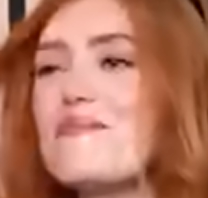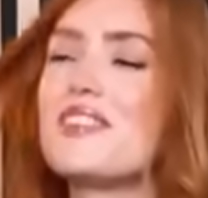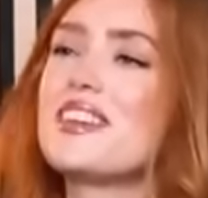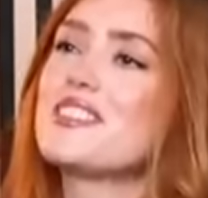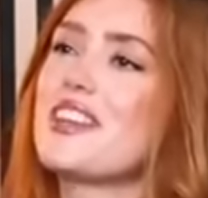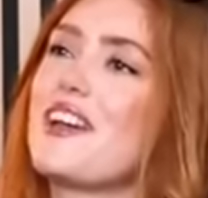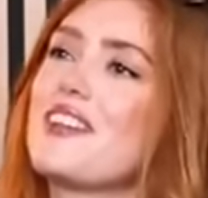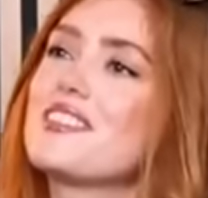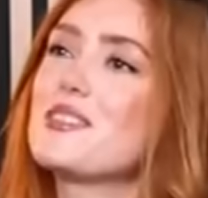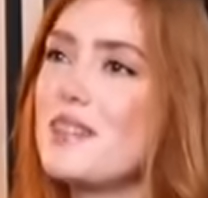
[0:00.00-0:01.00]
Yeah.
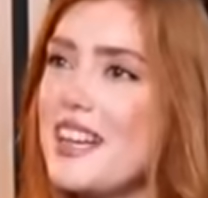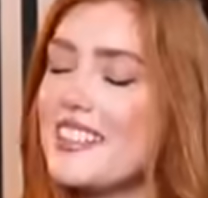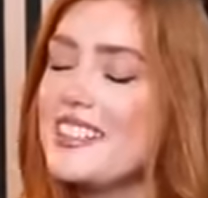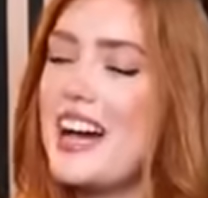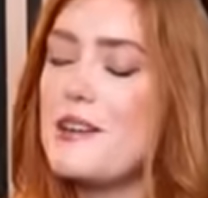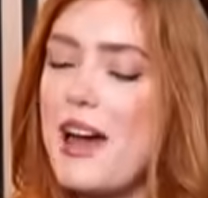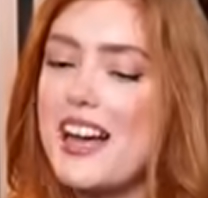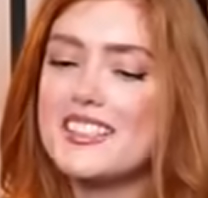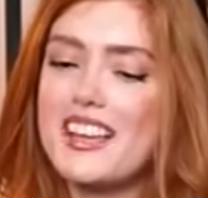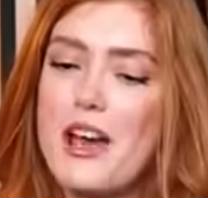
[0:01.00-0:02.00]
So somebody else that I
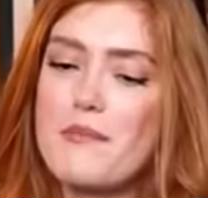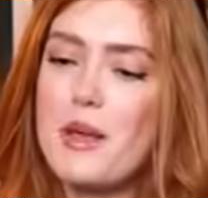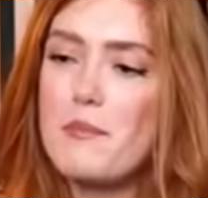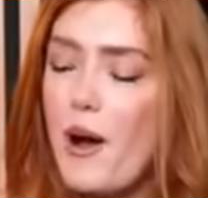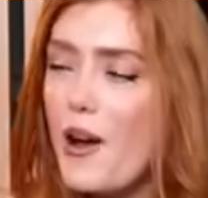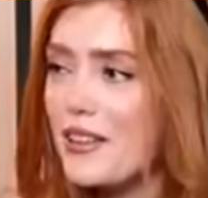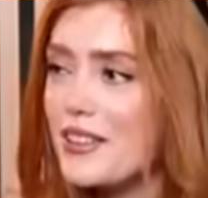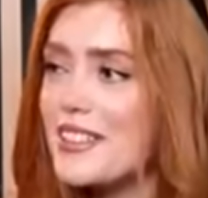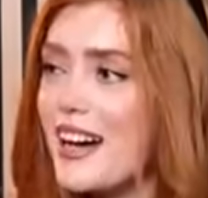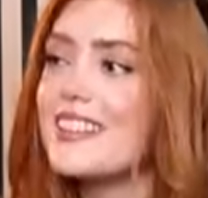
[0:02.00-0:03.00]
met, Mark
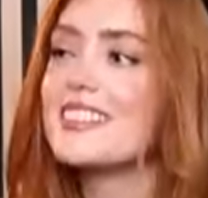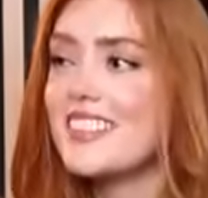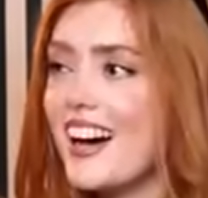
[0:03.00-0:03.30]
the Science